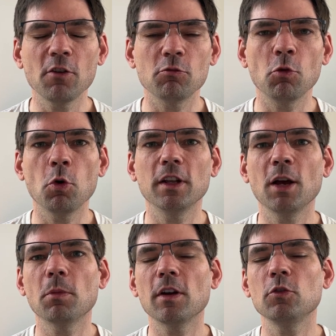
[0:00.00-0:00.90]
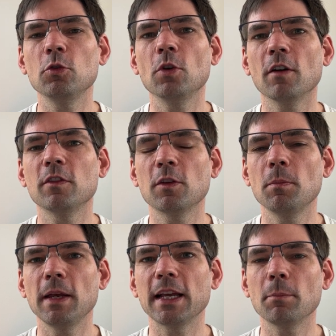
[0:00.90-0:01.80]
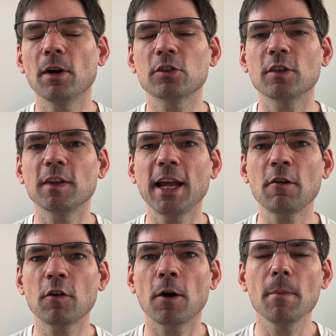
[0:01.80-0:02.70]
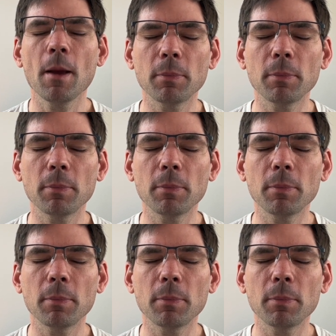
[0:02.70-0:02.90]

rolling them without you having to make much of an effort.